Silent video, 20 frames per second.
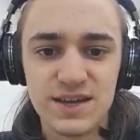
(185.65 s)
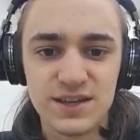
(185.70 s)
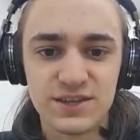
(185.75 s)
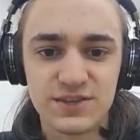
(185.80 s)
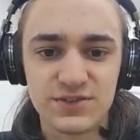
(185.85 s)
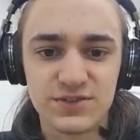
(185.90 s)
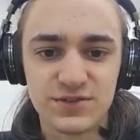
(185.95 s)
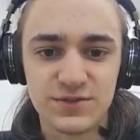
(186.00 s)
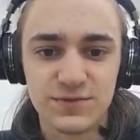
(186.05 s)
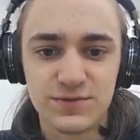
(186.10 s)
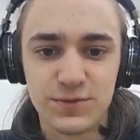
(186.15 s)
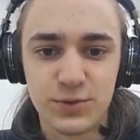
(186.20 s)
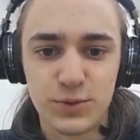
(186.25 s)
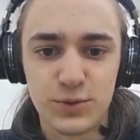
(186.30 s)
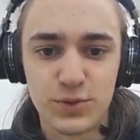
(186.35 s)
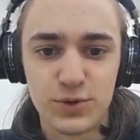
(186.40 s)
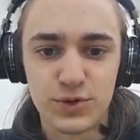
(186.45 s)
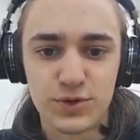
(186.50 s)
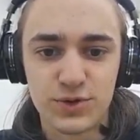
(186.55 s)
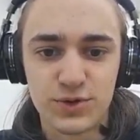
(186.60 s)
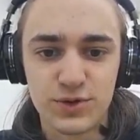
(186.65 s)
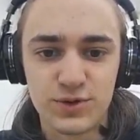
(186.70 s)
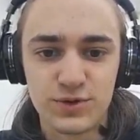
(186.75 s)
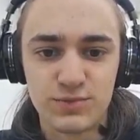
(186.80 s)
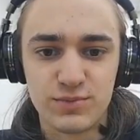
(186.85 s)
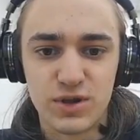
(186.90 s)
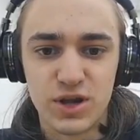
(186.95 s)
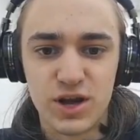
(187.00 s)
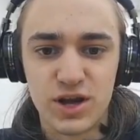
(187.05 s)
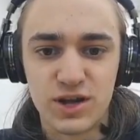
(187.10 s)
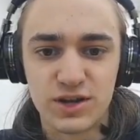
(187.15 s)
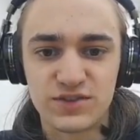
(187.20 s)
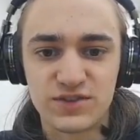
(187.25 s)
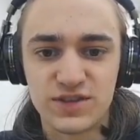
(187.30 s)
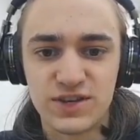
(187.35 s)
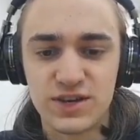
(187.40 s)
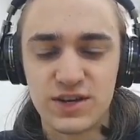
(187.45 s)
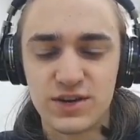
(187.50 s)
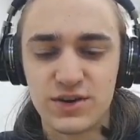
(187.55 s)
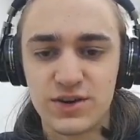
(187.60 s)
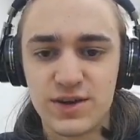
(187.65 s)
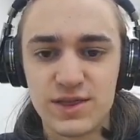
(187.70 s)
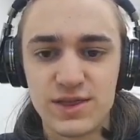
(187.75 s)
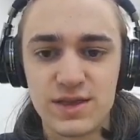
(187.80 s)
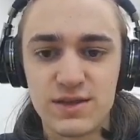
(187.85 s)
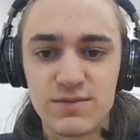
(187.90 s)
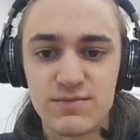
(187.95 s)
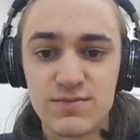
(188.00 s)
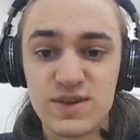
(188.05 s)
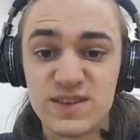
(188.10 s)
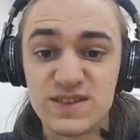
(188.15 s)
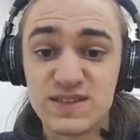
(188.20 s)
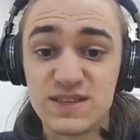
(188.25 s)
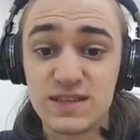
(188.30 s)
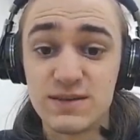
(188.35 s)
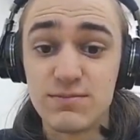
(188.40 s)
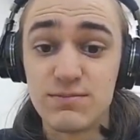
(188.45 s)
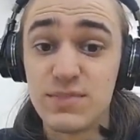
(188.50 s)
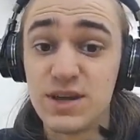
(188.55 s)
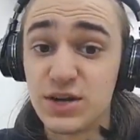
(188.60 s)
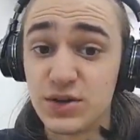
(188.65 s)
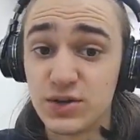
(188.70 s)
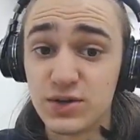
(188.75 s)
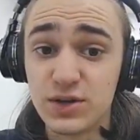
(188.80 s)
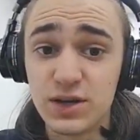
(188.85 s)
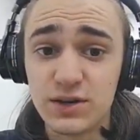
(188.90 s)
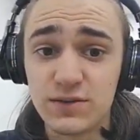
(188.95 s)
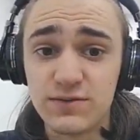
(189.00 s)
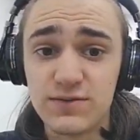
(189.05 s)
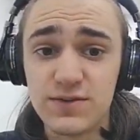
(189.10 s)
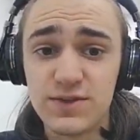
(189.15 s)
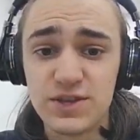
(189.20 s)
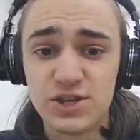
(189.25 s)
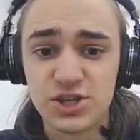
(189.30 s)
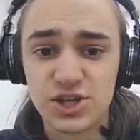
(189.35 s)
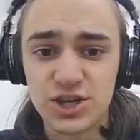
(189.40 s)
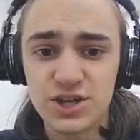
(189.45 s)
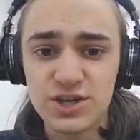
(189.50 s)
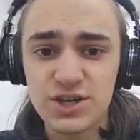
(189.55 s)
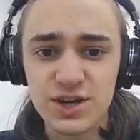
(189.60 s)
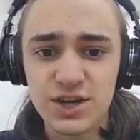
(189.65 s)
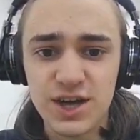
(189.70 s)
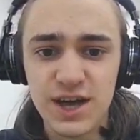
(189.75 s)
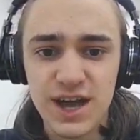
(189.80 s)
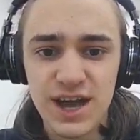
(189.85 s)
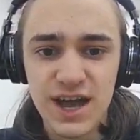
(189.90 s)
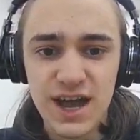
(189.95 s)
This 4 blocks here is the middle of the chunk,